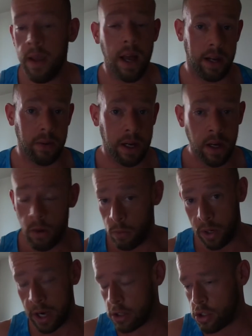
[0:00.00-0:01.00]
Anyway,
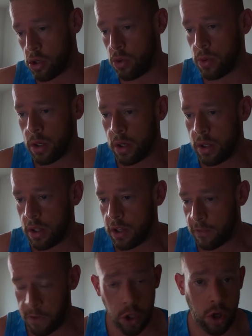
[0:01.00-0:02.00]
we'll get on to
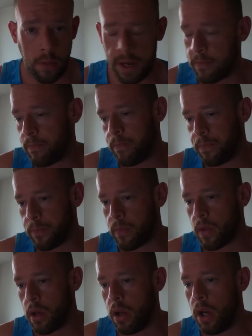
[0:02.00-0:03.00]
the first comment.
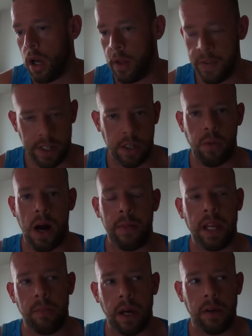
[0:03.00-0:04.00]
Uh, and this is what I
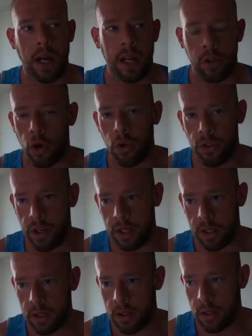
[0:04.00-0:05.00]
mean about I don't
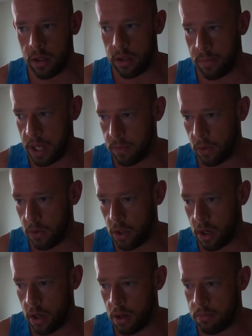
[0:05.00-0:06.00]
think that the people
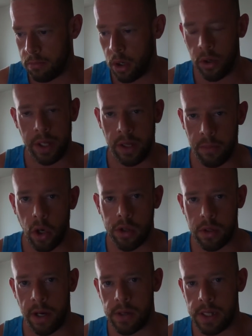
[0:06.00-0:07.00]
that are mourning the
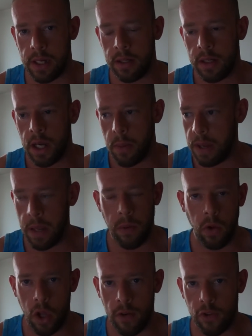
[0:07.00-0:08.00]
most about it are
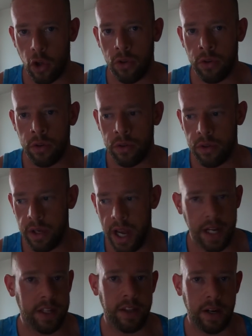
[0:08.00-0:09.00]
people that have done
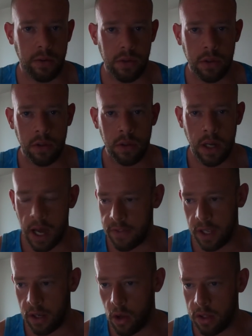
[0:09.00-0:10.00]
anything else. I
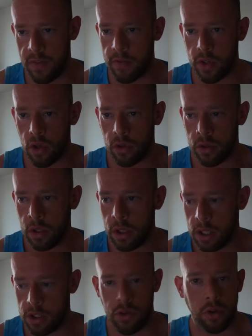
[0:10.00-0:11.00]
think all they've ever done
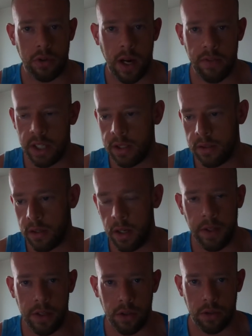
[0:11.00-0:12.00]
is truck driving
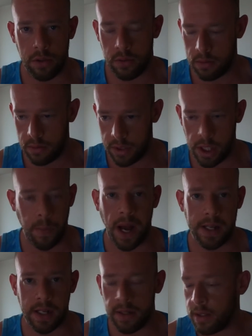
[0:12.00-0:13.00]
and they just
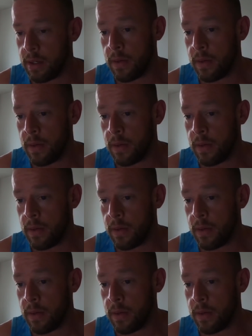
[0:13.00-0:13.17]
despise it.